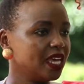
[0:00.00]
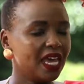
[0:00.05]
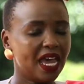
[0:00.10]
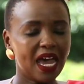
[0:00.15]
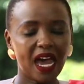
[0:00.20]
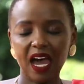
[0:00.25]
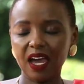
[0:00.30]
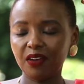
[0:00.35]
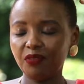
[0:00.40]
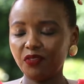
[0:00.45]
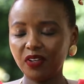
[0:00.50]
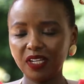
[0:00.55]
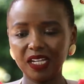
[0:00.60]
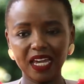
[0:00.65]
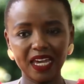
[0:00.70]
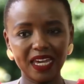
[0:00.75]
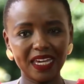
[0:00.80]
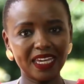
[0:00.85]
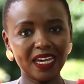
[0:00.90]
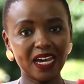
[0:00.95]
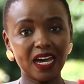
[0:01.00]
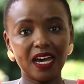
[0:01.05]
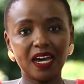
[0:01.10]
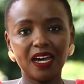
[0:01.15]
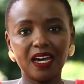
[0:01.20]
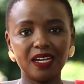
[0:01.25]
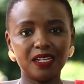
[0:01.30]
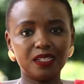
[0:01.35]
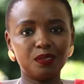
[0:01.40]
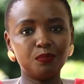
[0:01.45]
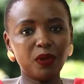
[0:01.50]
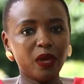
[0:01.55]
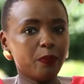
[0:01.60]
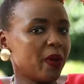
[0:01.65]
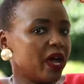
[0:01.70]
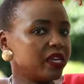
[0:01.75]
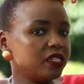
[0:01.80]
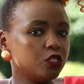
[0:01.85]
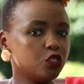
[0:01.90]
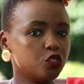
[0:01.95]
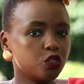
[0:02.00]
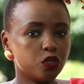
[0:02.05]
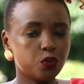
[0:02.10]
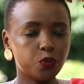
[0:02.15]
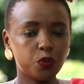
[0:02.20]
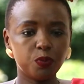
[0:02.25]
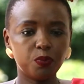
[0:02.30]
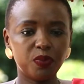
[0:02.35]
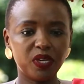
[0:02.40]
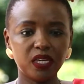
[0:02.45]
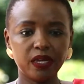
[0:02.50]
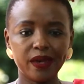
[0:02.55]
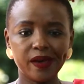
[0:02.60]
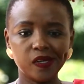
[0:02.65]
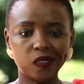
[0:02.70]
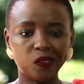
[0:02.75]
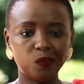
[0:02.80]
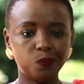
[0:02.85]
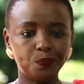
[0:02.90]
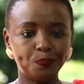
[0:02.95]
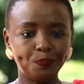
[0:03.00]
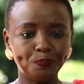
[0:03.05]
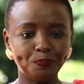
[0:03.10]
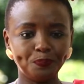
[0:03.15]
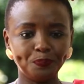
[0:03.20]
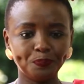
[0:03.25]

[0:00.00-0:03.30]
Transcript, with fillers: I feel like uh, my parting shot would be um,